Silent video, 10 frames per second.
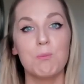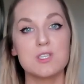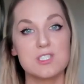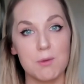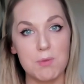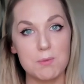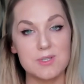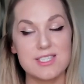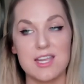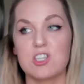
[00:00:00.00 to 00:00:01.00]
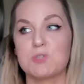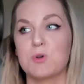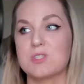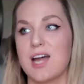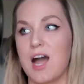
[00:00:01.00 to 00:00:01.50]
But some people say you're
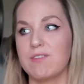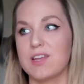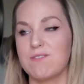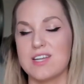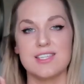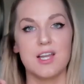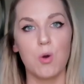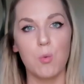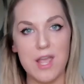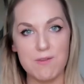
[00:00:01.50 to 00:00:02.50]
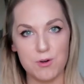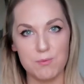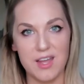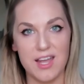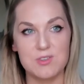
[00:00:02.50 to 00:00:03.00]
supposed to have it facing away
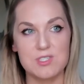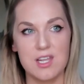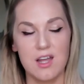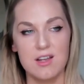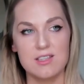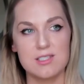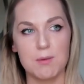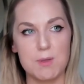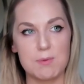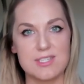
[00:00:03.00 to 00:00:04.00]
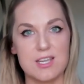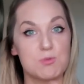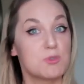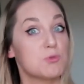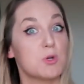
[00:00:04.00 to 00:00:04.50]
from the house. Some people say
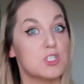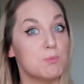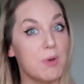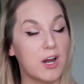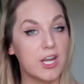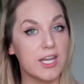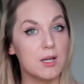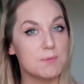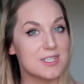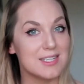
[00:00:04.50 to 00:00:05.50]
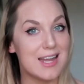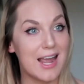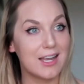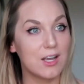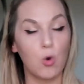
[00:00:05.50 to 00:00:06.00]
you're supposed to bury it up to the
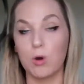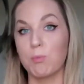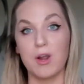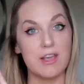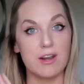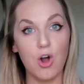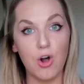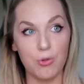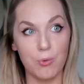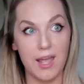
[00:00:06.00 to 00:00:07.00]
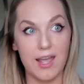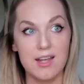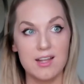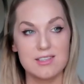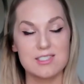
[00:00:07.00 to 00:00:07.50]
neck or bury it all the
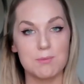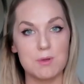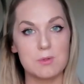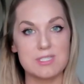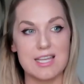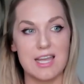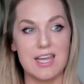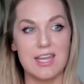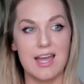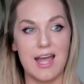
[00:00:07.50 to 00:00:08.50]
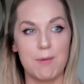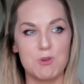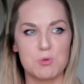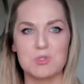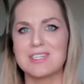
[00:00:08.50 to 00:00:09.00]
way. Some people say
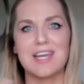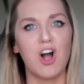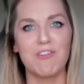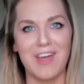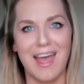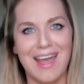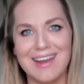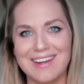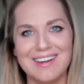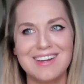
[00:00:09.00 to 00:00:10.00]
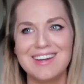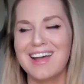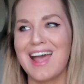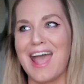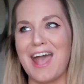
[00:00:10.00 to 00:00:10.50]
you're supposed to take off the
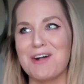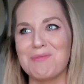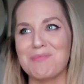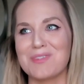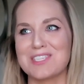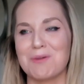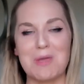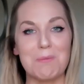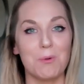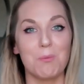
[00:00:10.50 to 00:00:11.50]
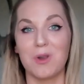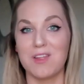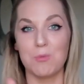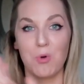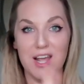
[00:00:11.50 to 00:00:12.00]
head. some people put
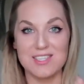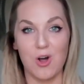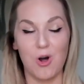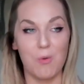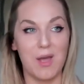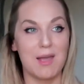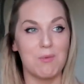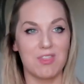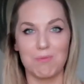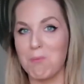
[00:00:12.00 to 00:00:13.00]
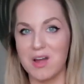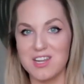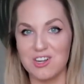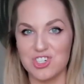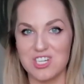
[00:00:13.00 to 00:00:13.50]
it in the bride's hallway with
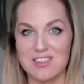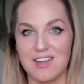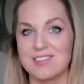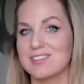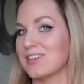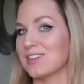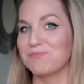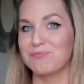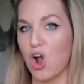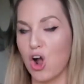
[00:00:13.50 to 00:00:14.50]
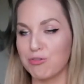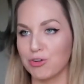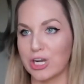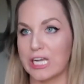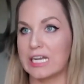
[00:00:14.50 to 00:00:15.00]
money underneath as an
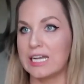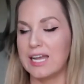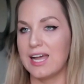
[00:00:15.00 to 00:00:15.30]
offering.